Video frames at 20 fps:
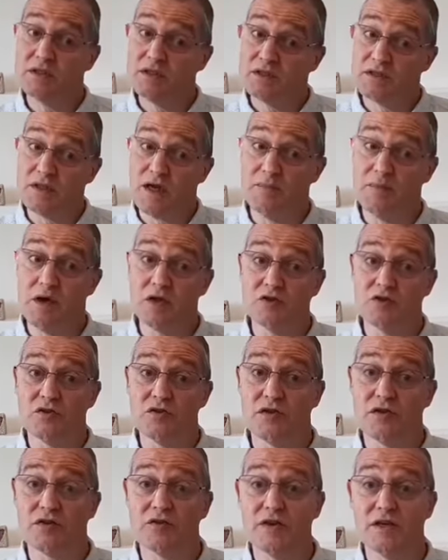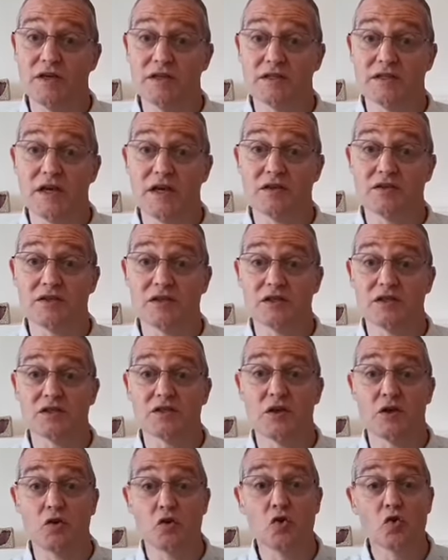Psalm 103, tells us
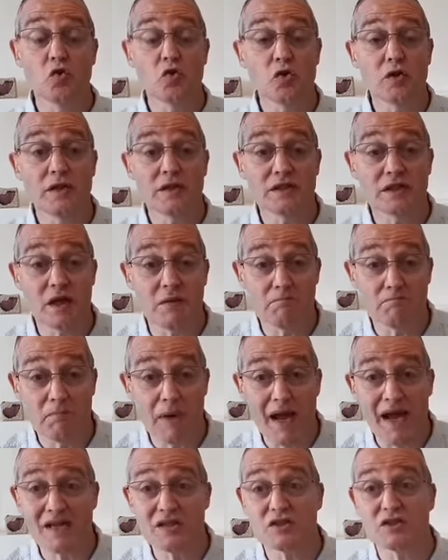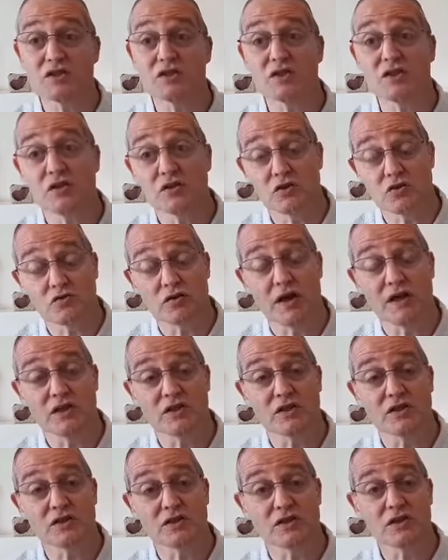the Lord is compassionate and
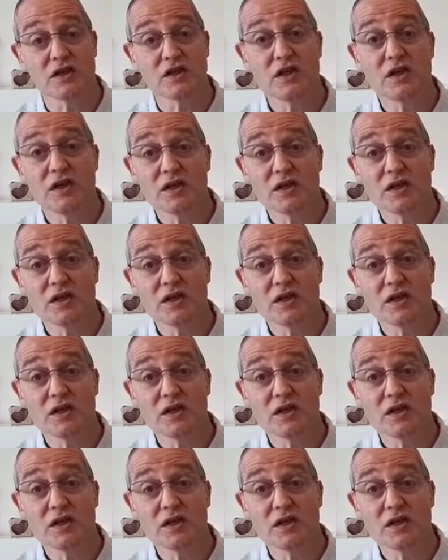gracious,